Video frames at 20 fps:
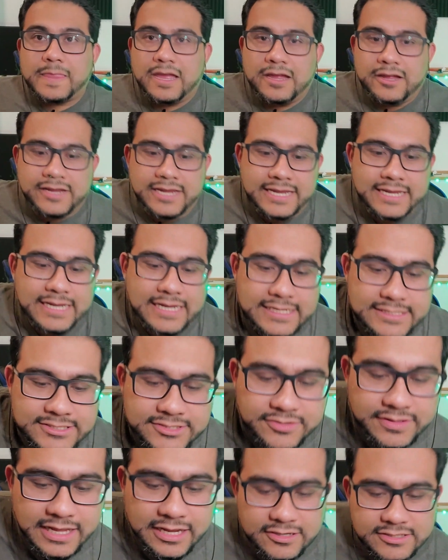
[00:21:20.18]
Okay, guys,
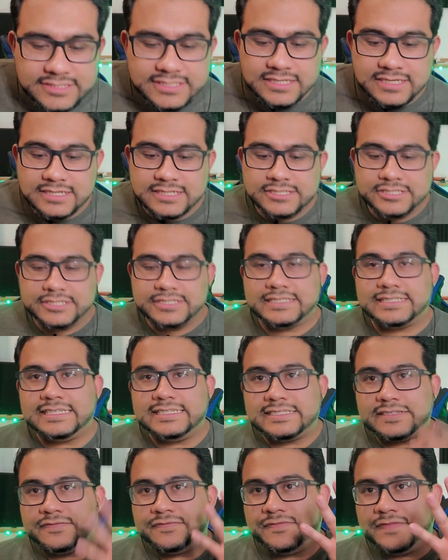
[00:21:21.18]
so that was The 100,
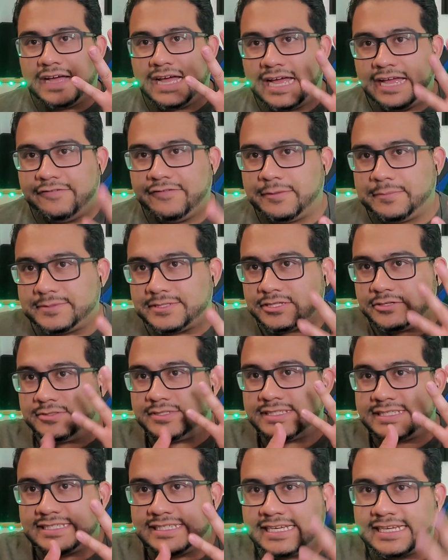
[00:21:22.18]
Season 5, Episode
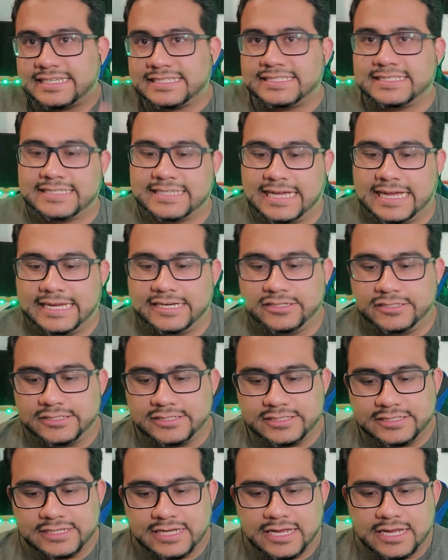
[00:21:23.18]
6,
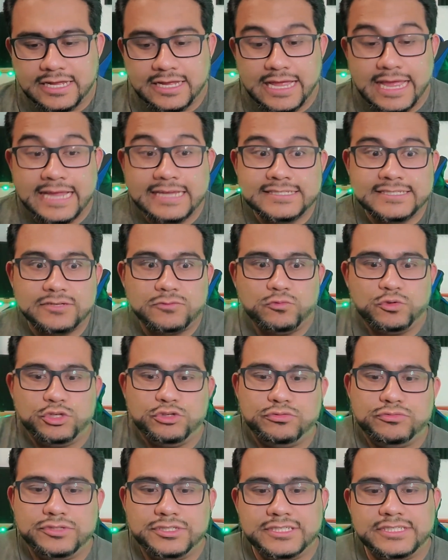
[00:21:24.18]
titled uh, Exit
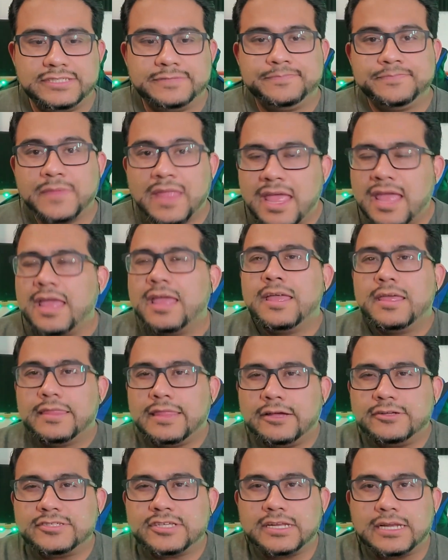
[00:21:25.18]
Wounds.
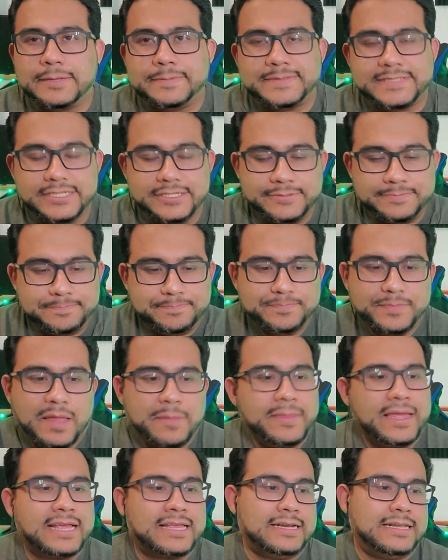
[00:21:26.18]
That was a good episode.
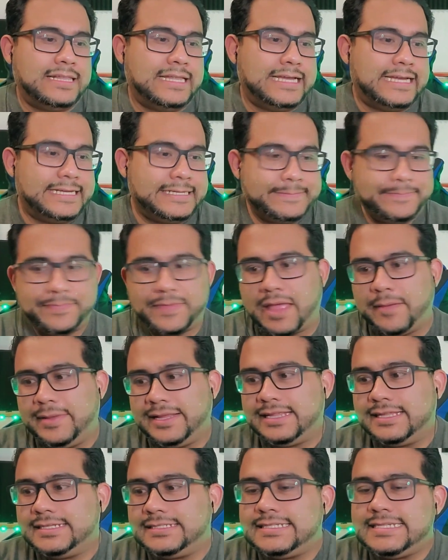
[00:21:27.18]
I'm not going to lie. I
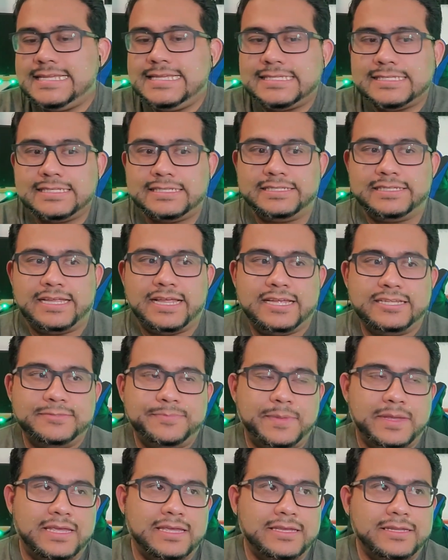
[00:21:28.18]
mean, this season has
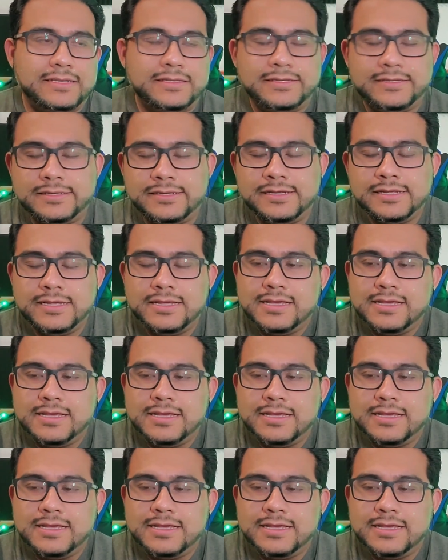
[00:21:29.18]
been.